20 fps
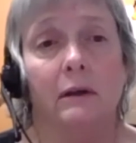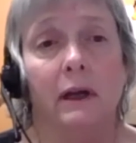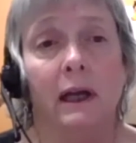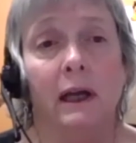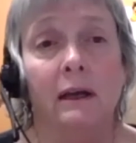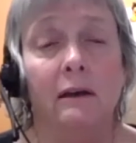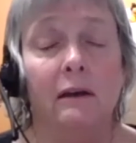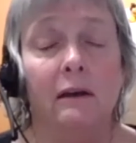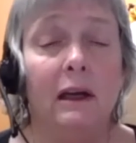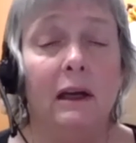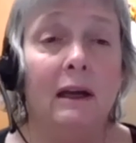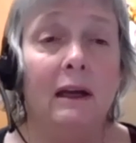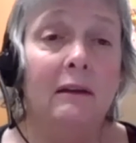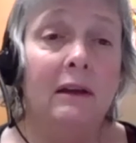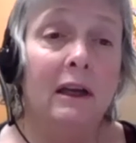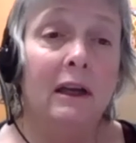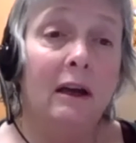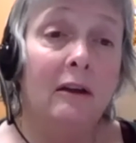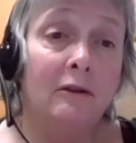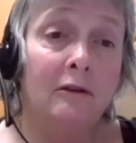And
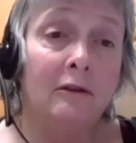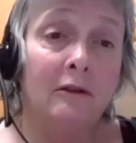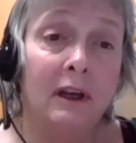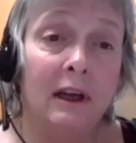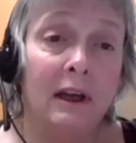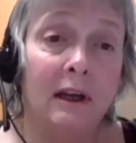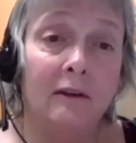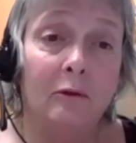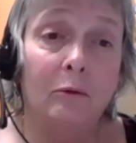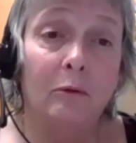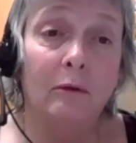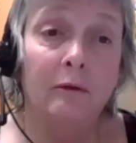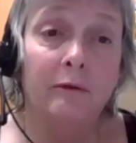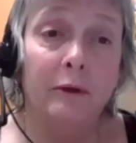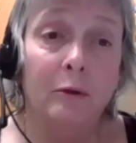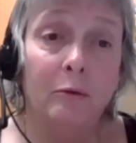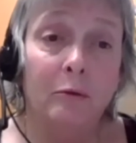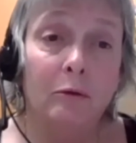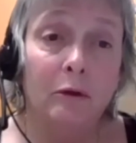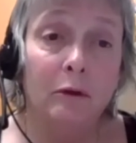the other thing is,
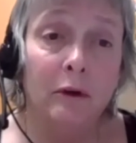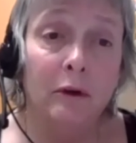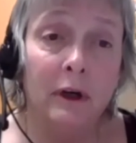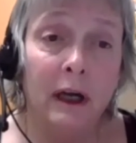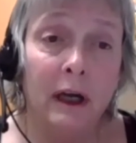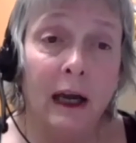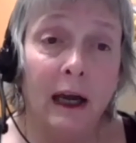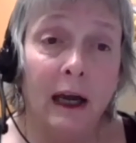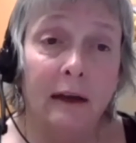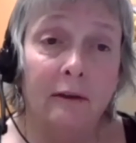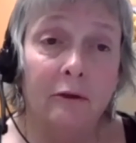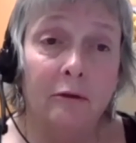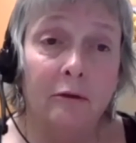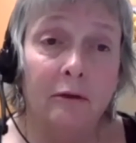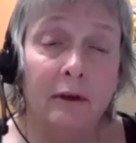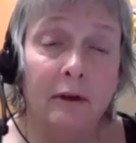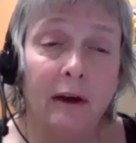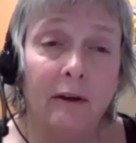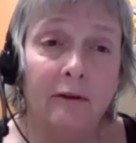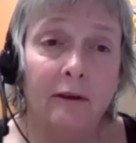if you look at
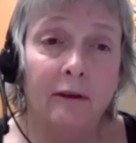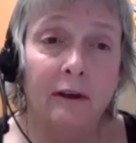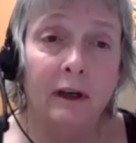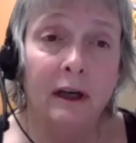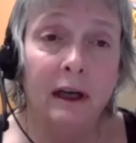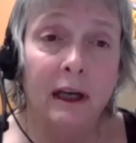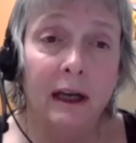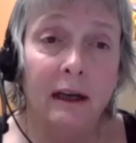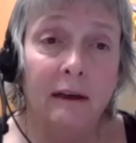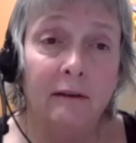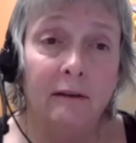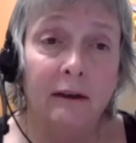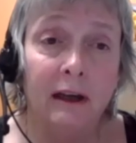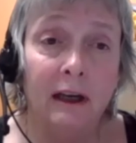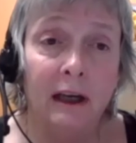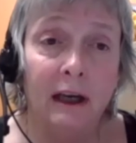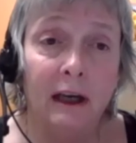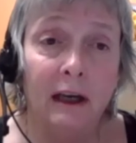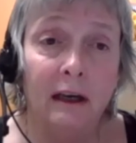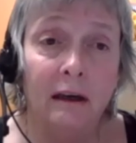
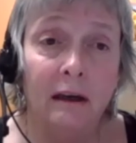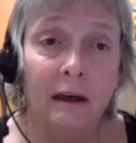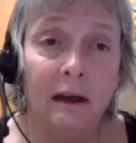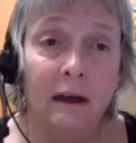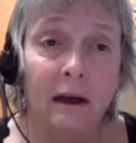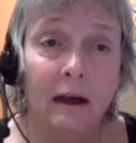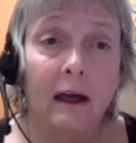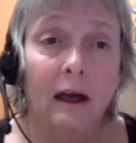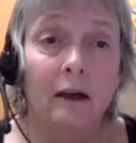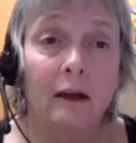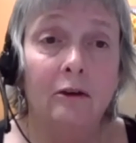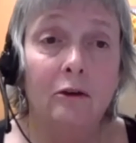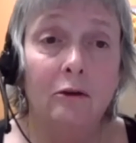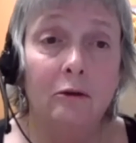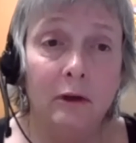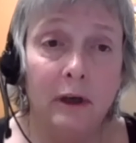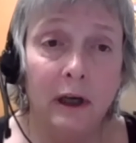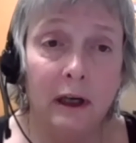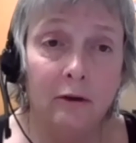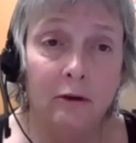2018 and you
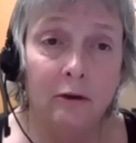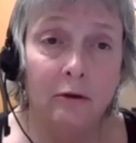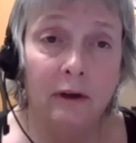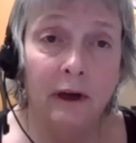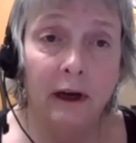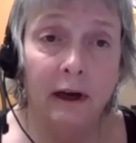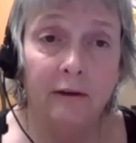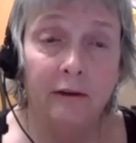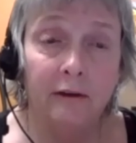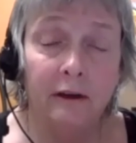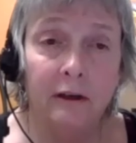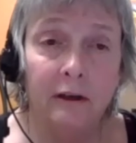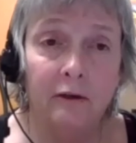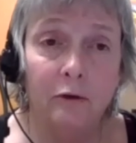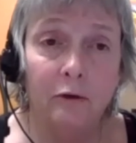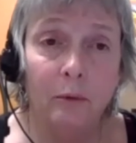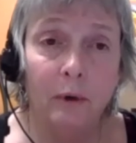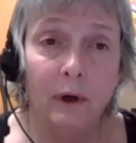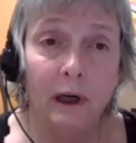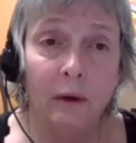look at
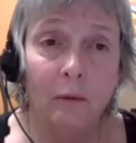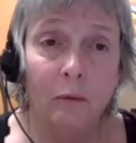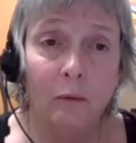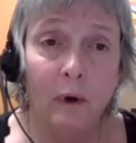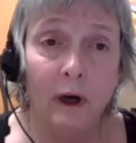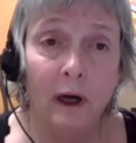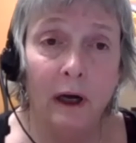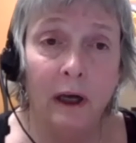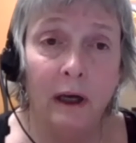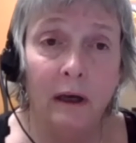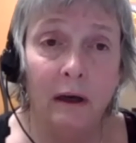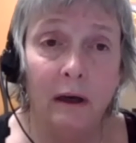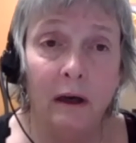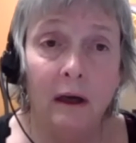2021,